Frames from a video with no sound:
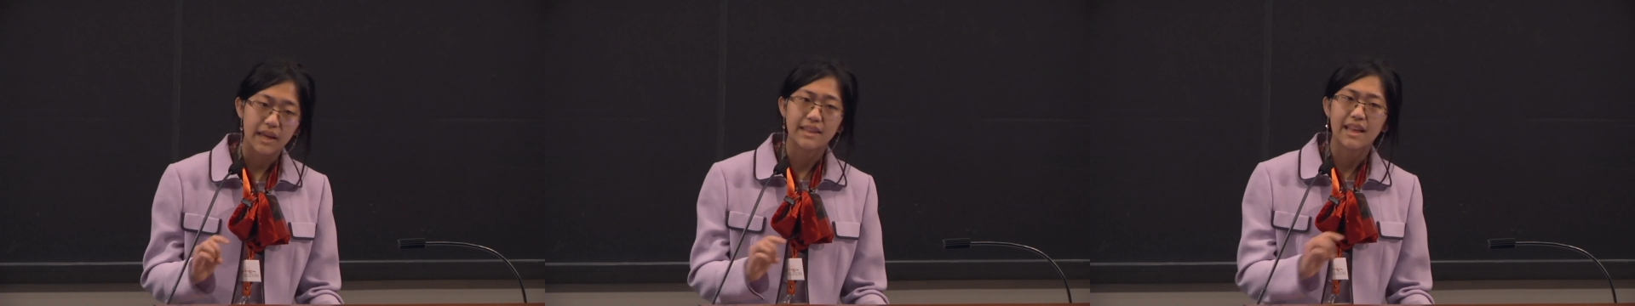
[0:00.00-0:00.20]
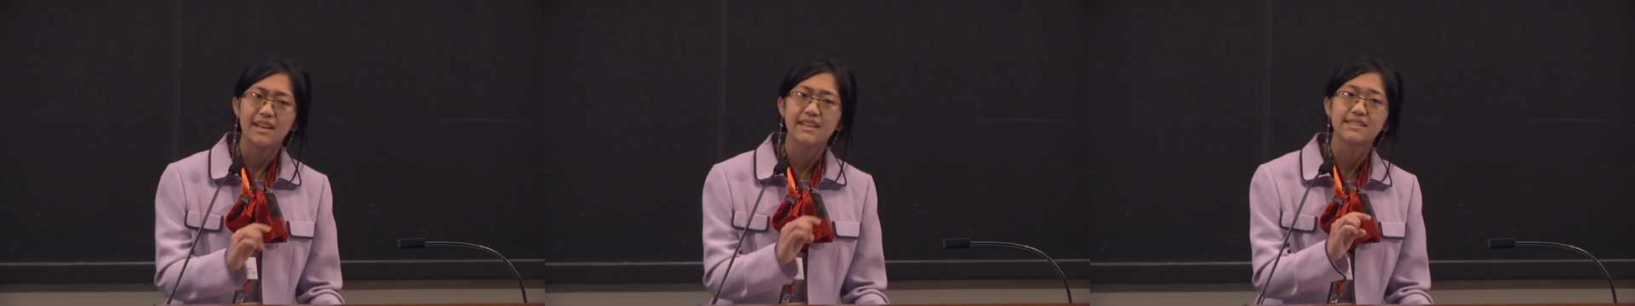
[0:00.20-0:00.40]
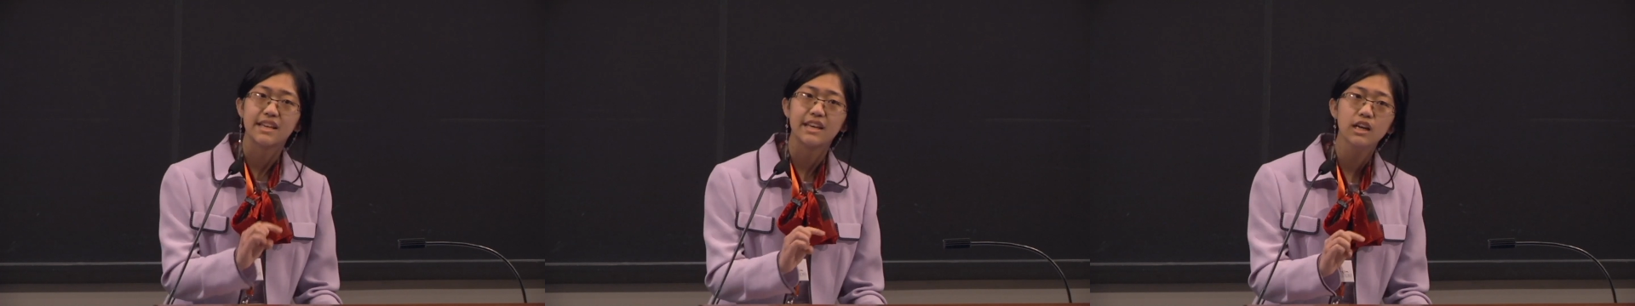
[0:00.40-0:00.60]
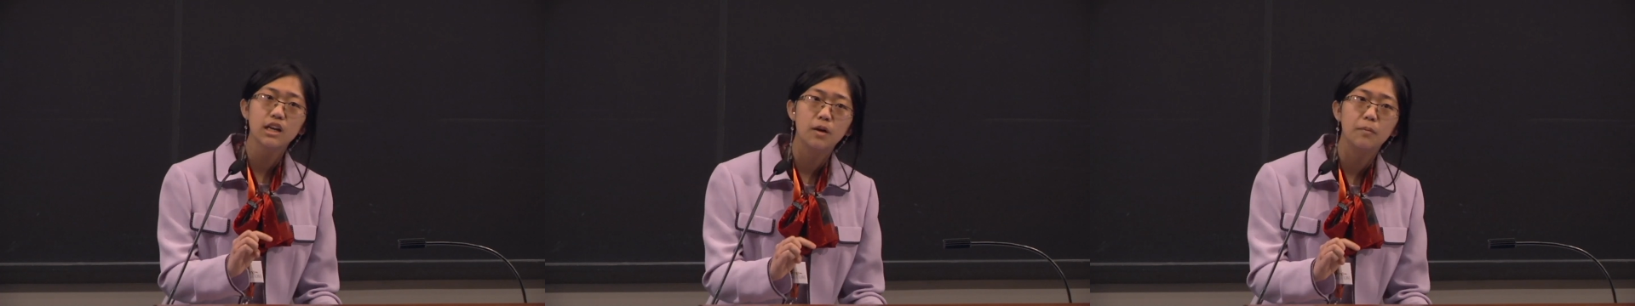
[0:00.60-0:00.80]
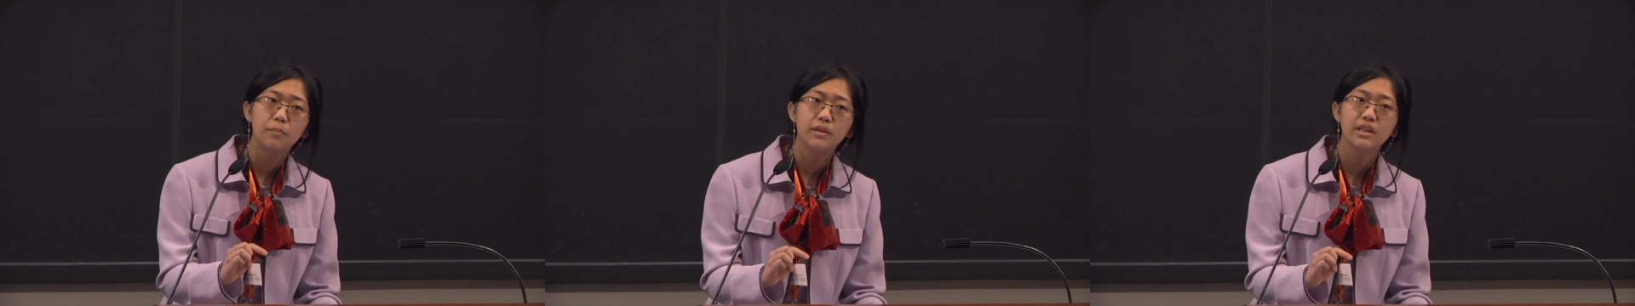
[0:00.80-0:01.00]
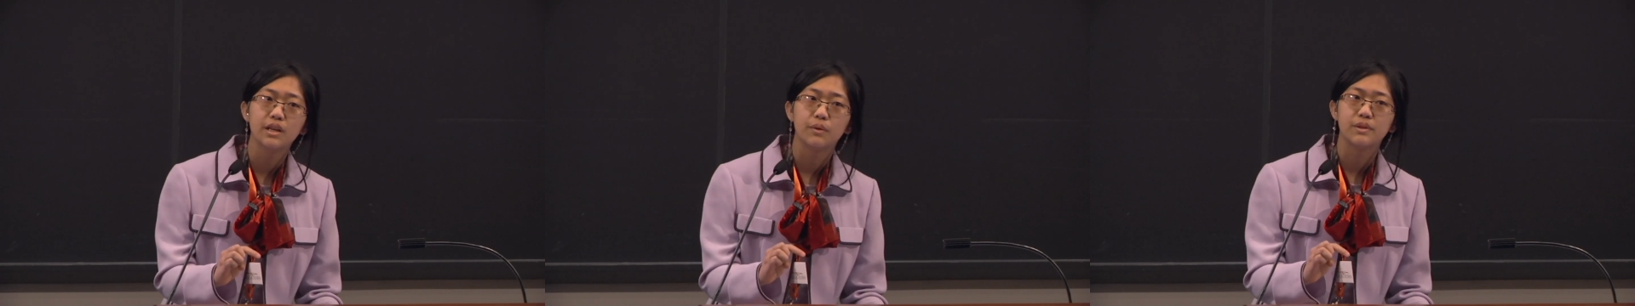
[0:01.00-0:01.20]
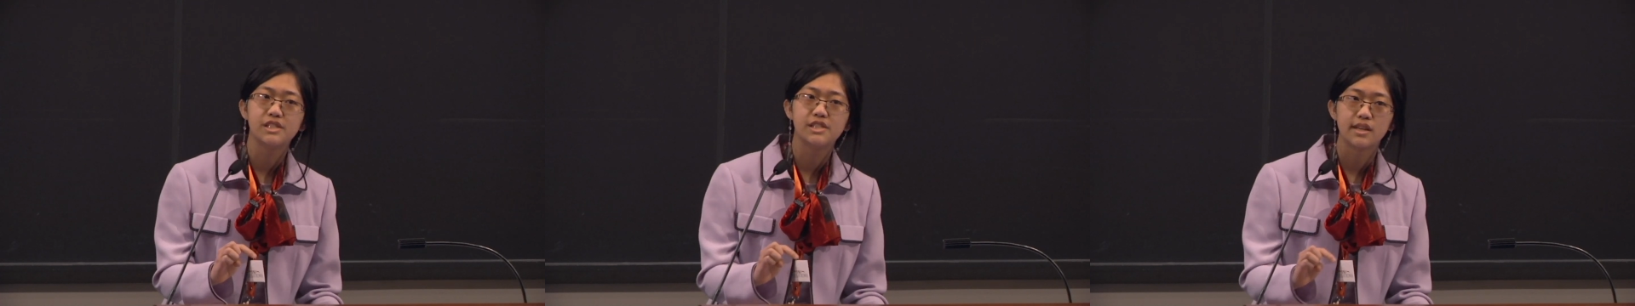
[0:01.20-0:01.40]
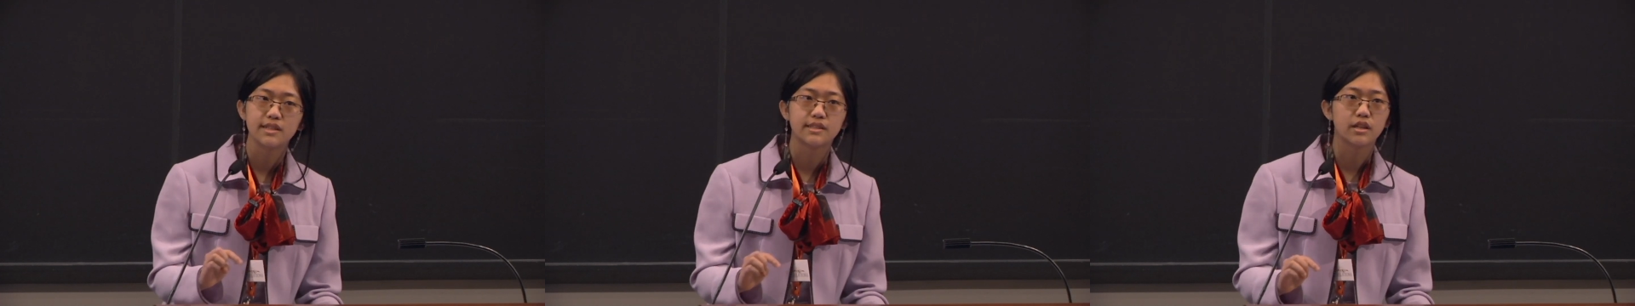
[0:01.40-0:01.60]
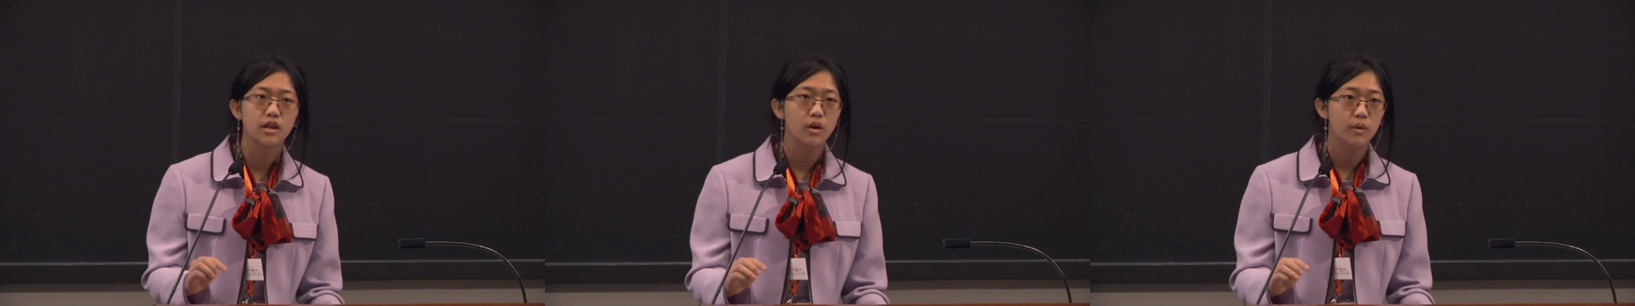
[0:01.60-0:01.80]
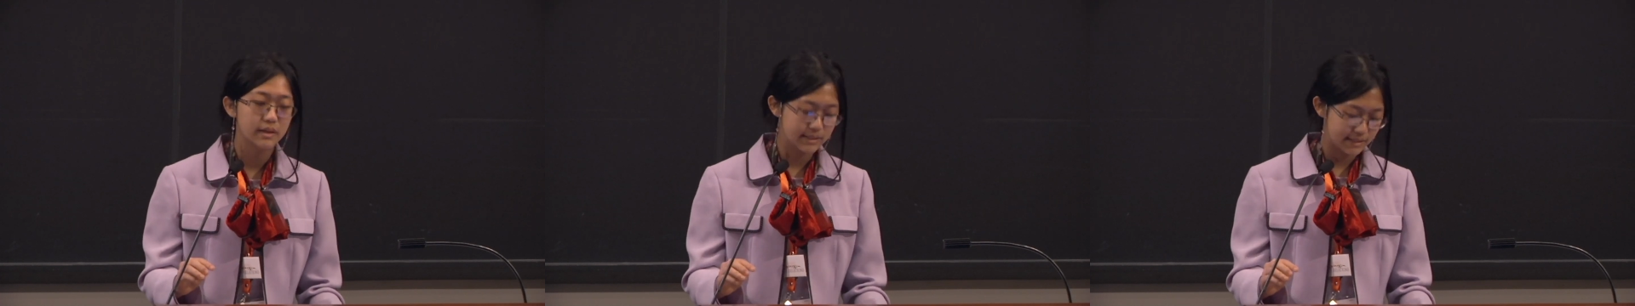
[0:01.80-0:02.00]
and that is incomplete with just the
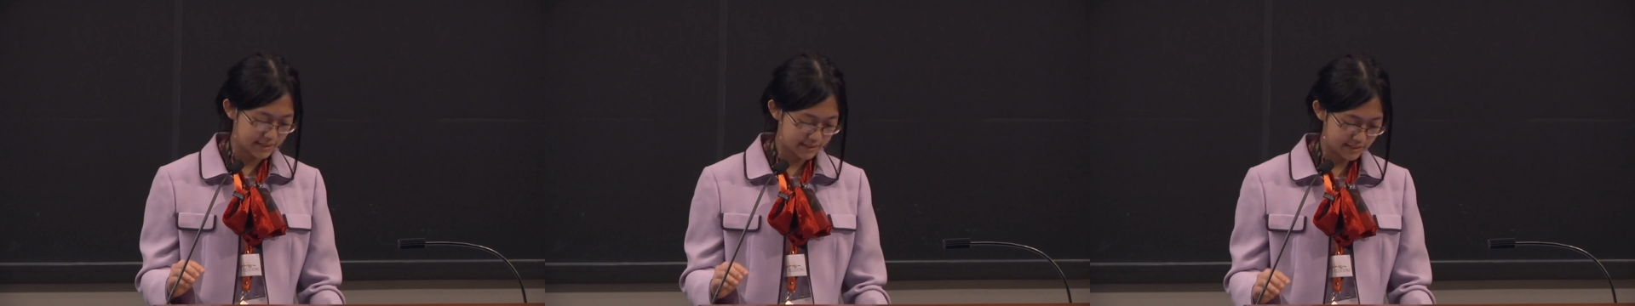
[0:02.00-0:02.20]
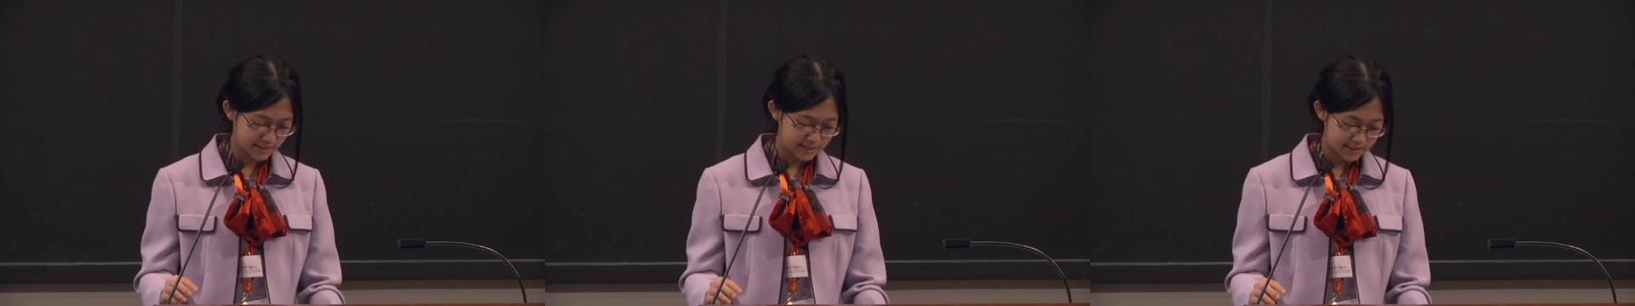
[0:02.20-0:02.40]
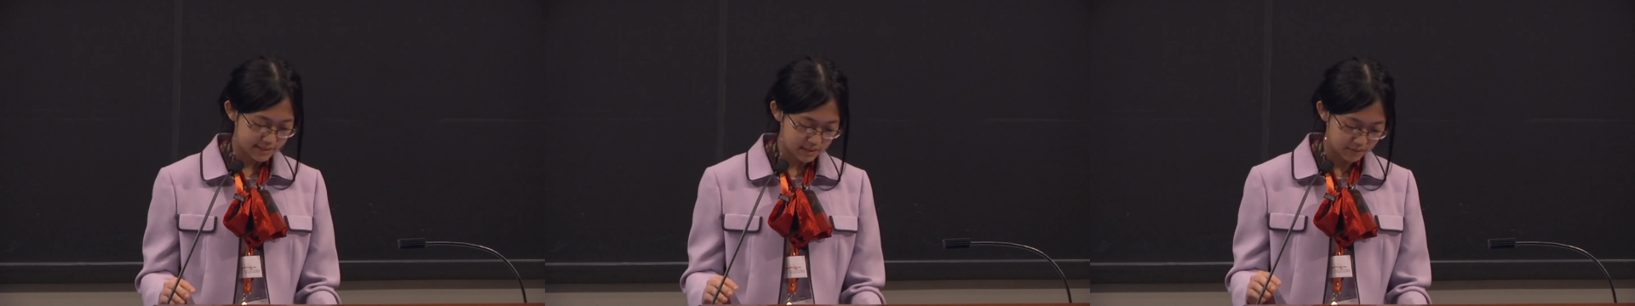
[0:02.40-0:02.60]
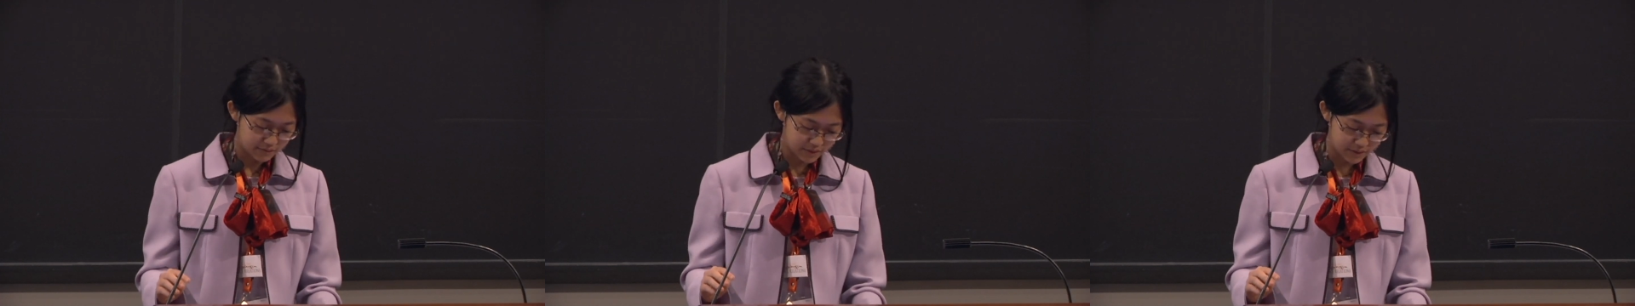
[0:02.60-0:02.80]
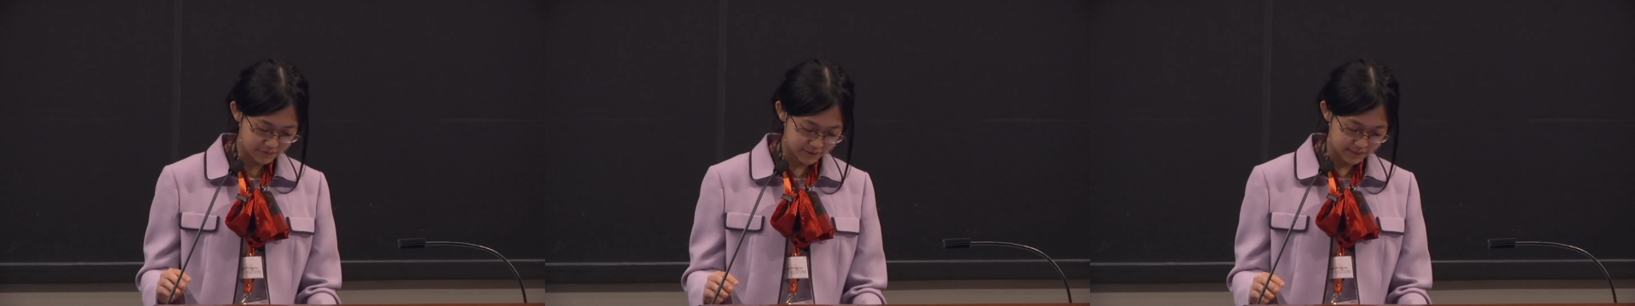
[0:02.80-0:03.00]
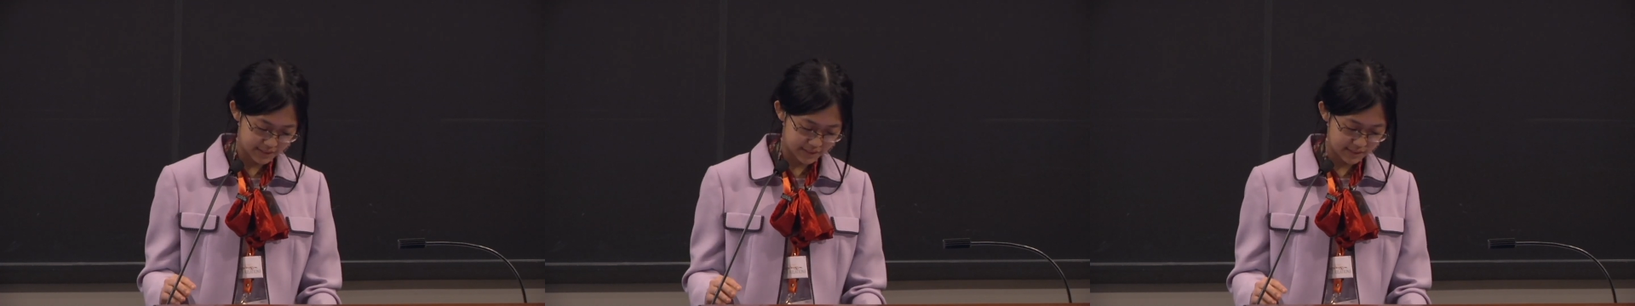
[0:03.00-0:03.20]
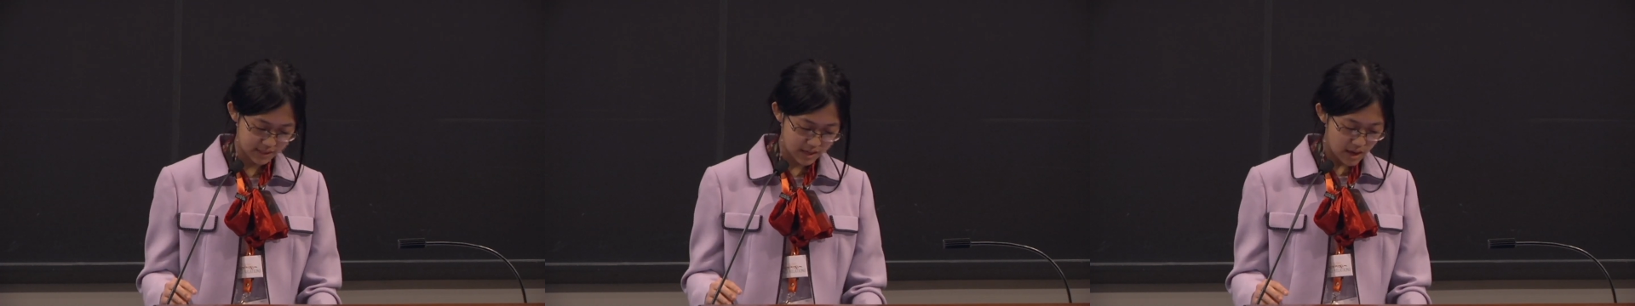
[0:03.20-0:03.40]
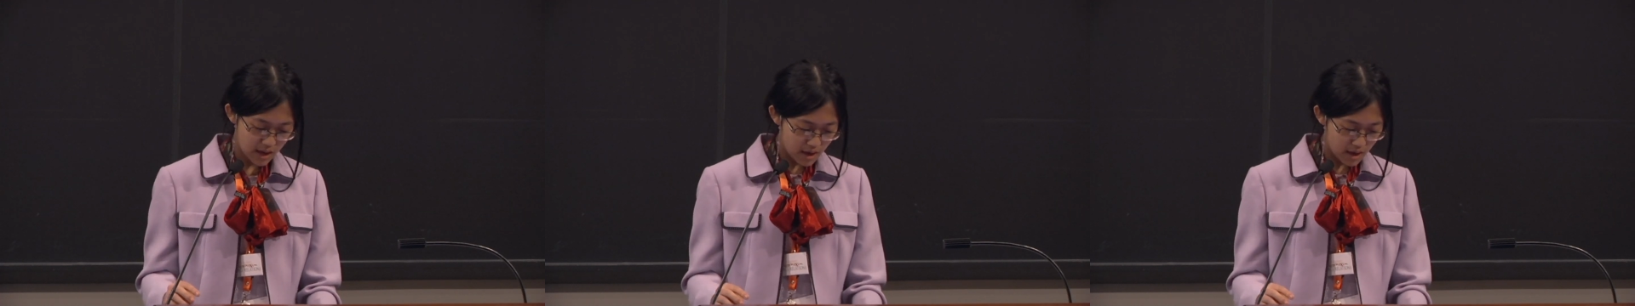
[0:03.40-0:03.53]
coexistence of differences.